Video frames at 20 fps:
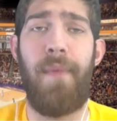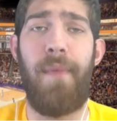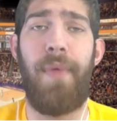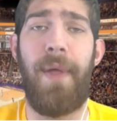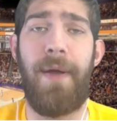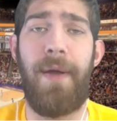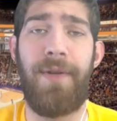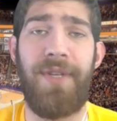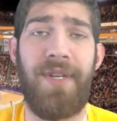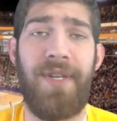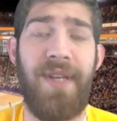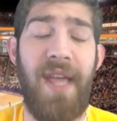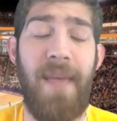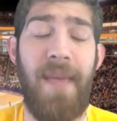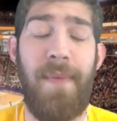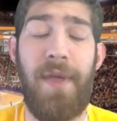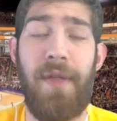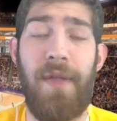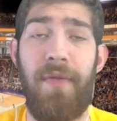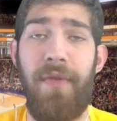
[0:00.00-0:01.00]
players in
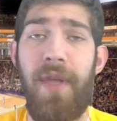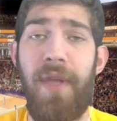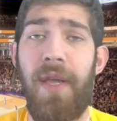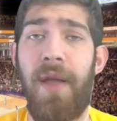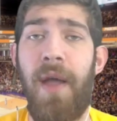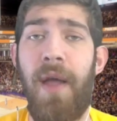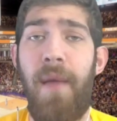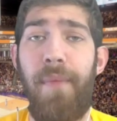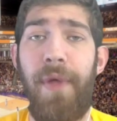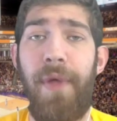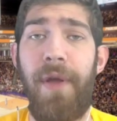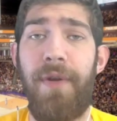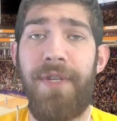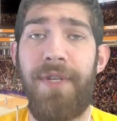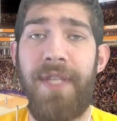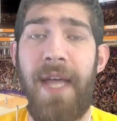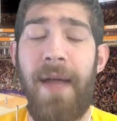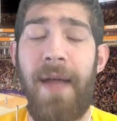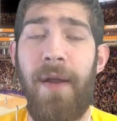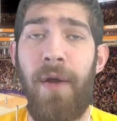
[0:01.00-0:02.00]
Damian Lee,
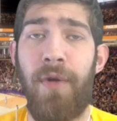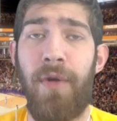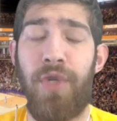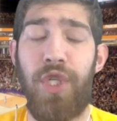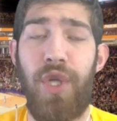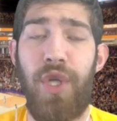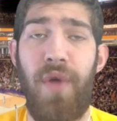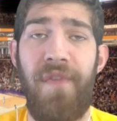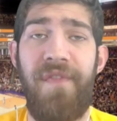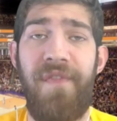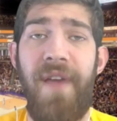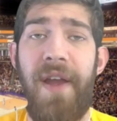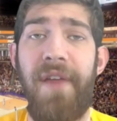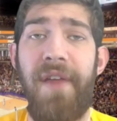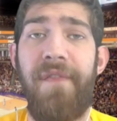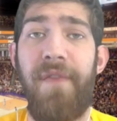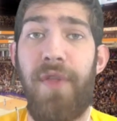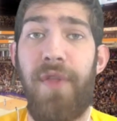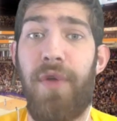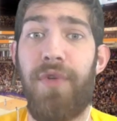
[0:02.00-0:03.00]
players that are still
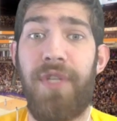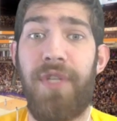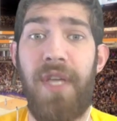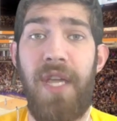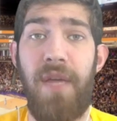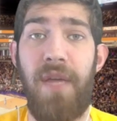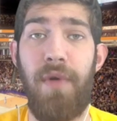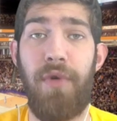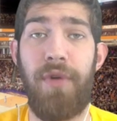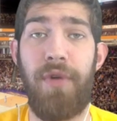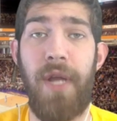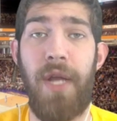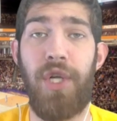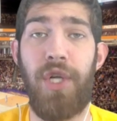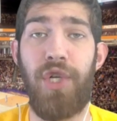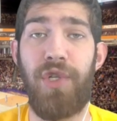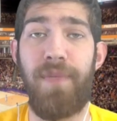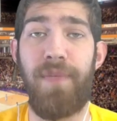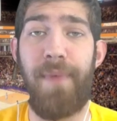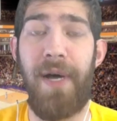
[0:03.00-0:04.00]
fighting for those key
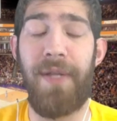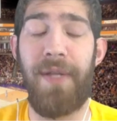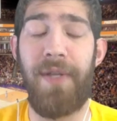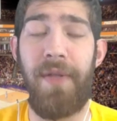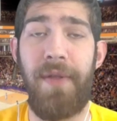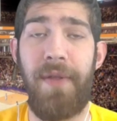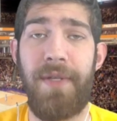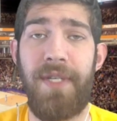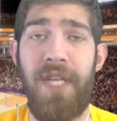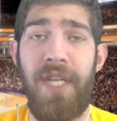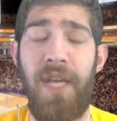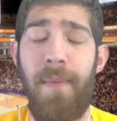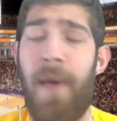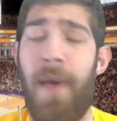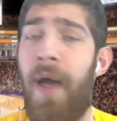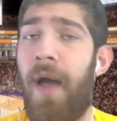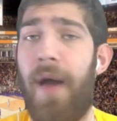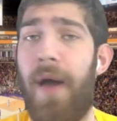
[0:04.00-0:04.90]
rotational spots on this team.